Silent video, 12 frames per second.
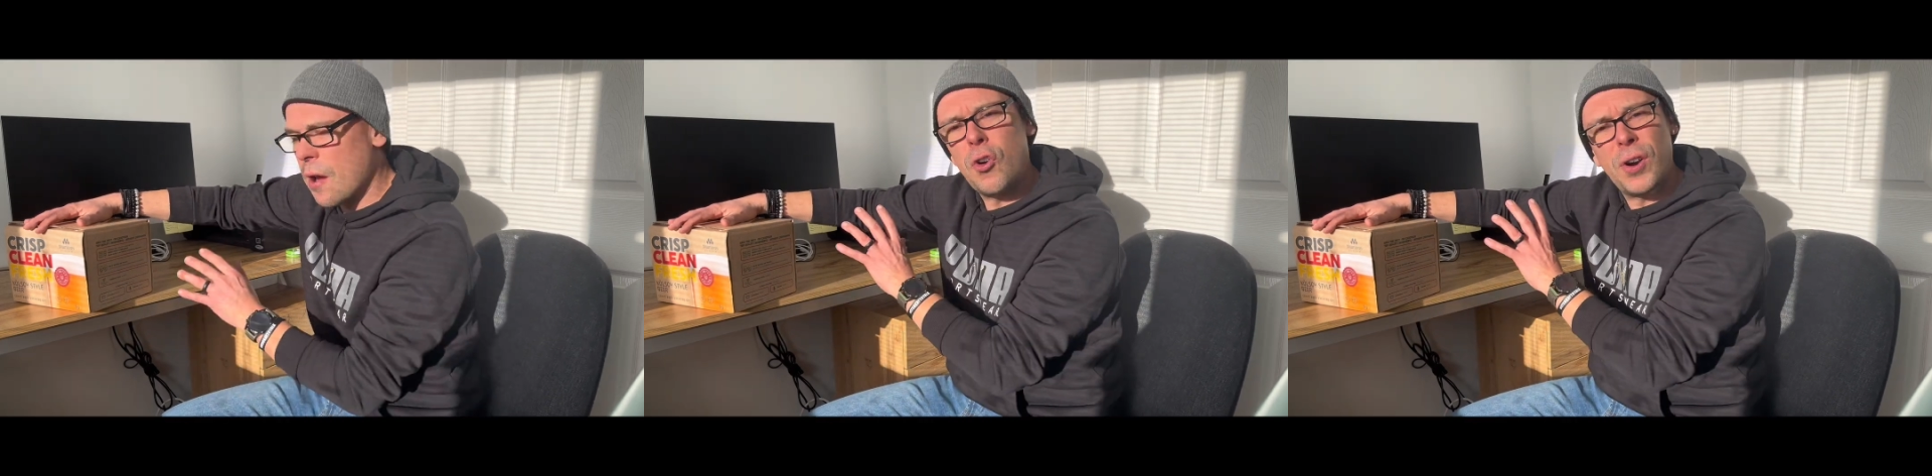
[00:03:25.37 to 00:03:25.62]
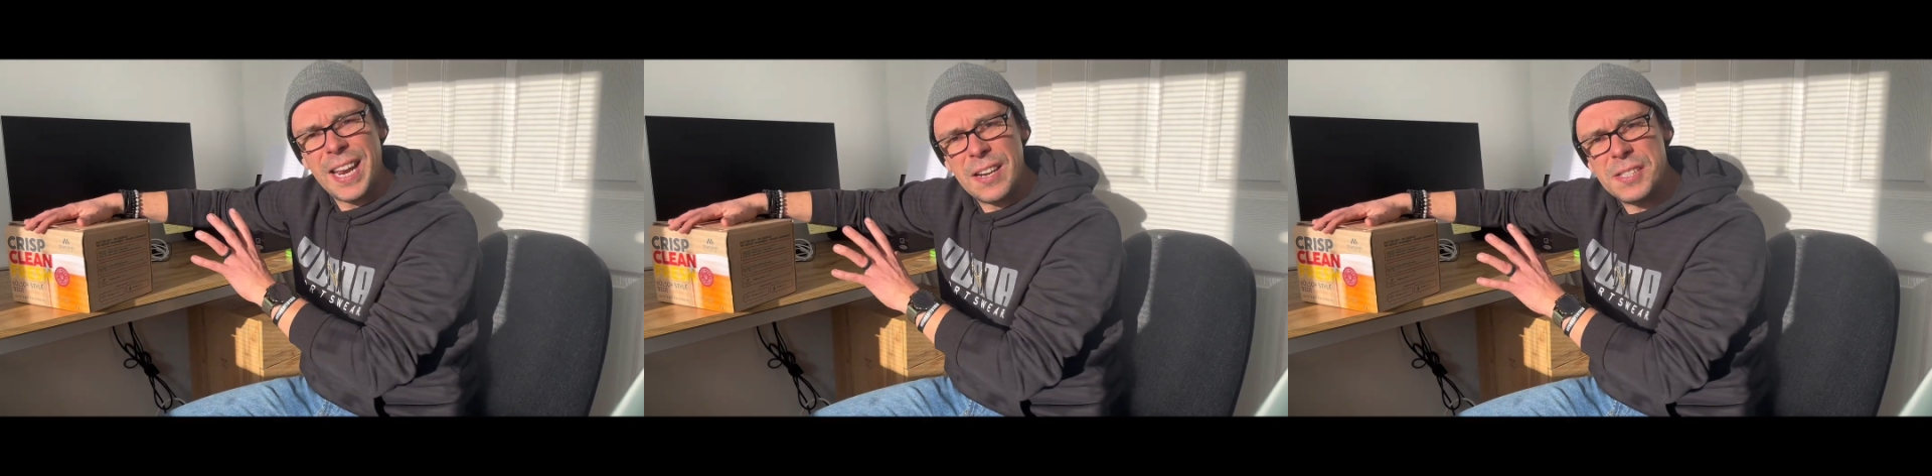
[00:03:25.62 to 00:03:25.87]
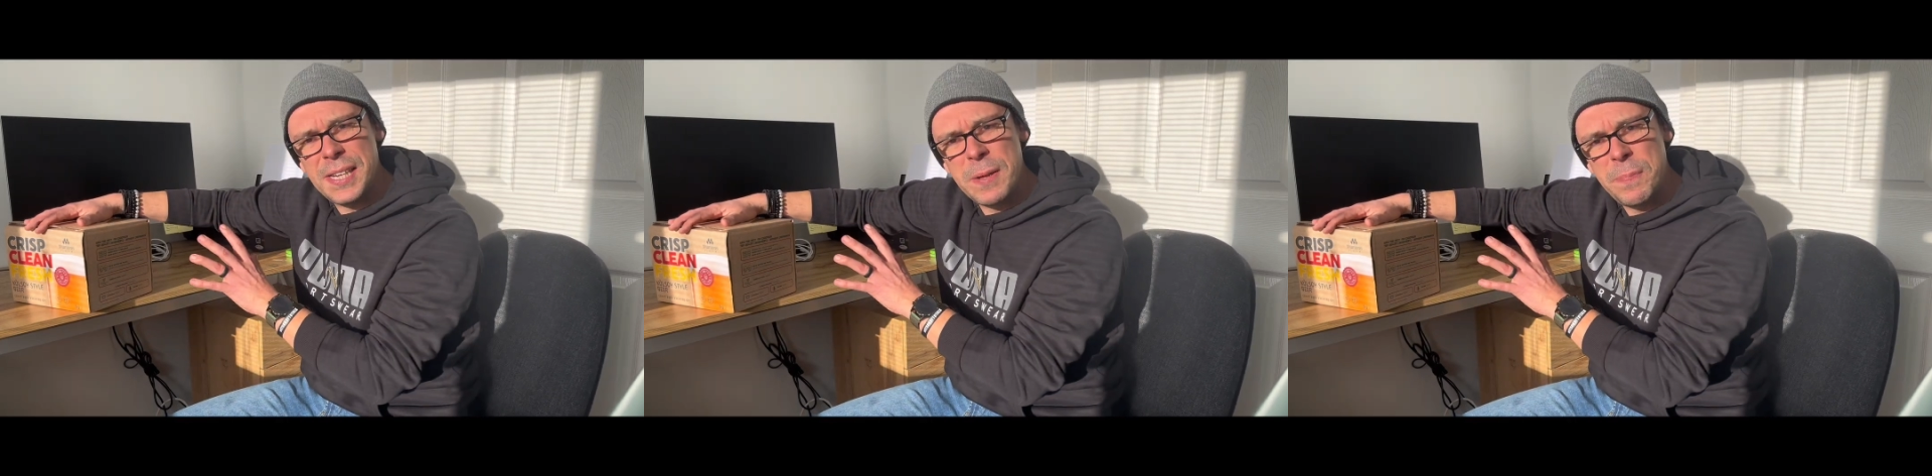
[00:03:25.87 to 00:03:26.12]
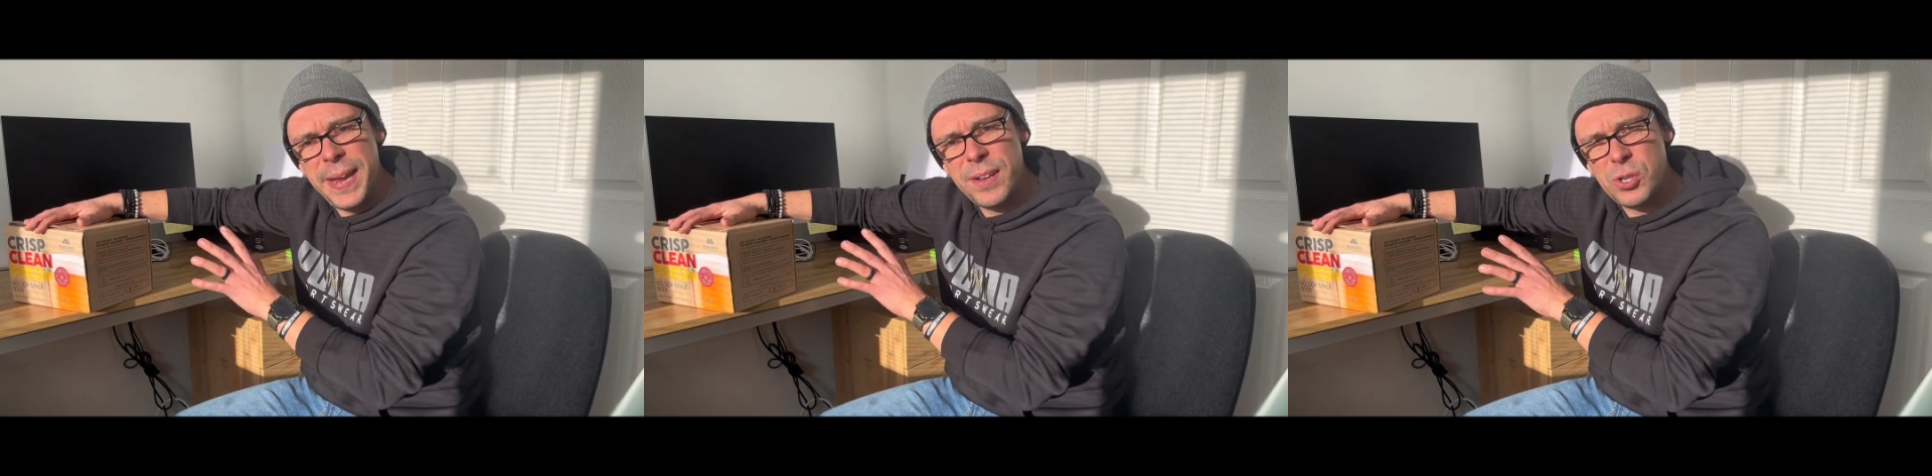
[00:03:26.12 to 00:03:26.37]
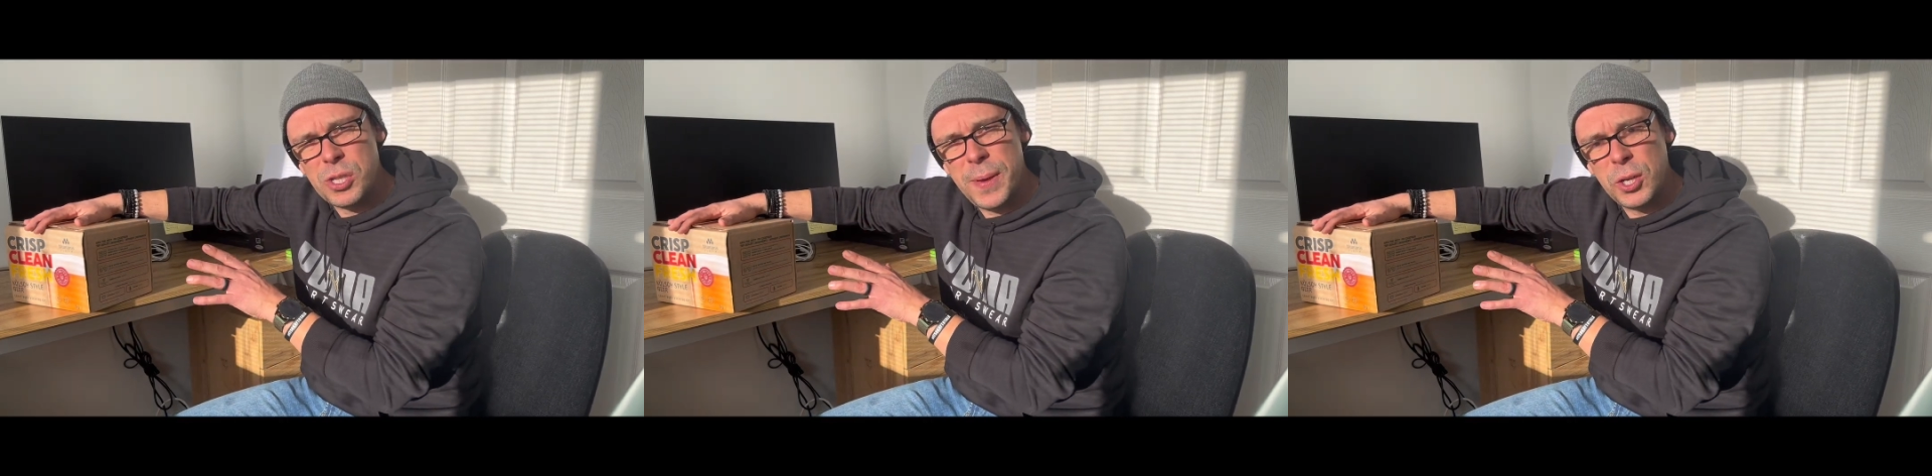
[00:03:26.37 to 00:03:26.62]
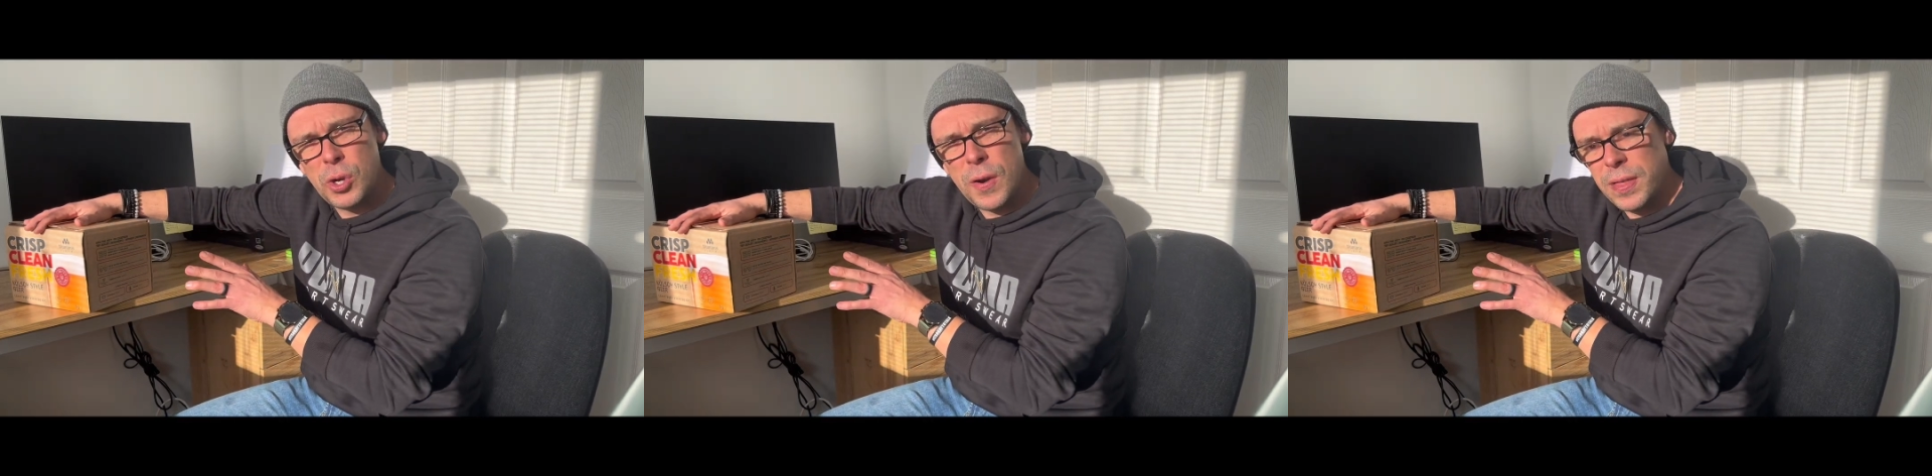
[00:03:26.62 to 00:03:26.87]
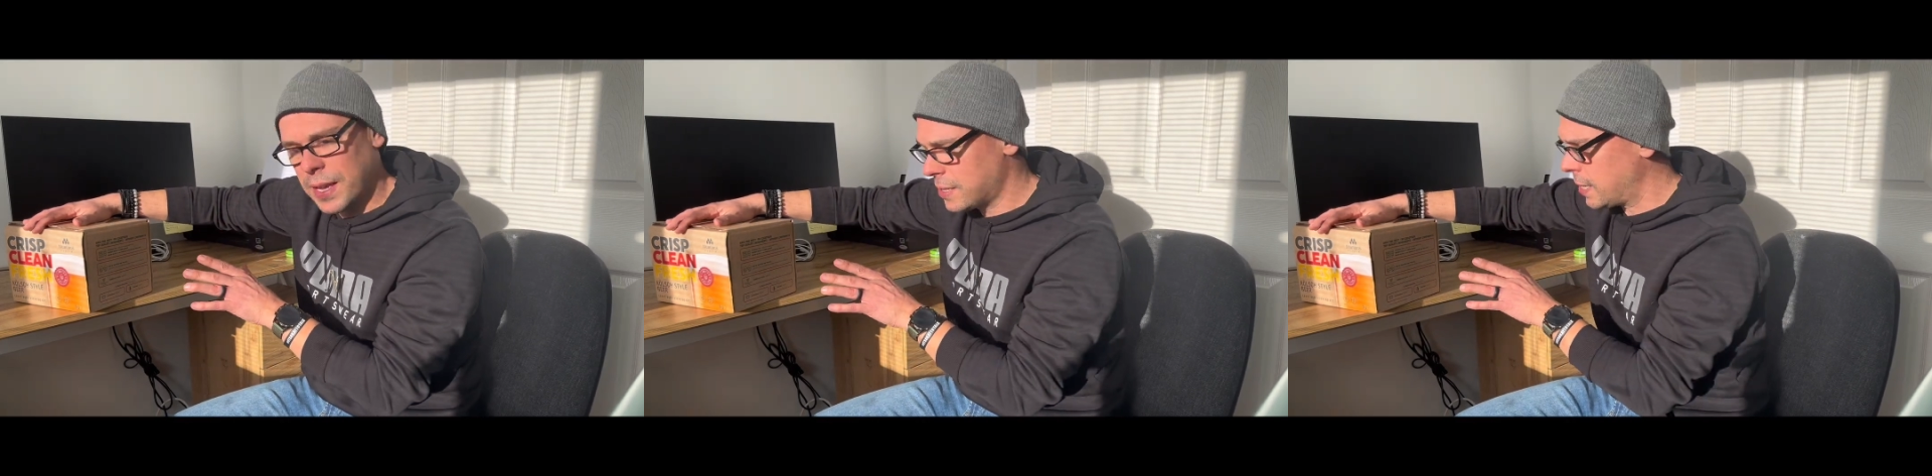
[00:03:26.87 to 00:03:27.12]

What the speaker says: I've already had a sneak peek just to make sure everything's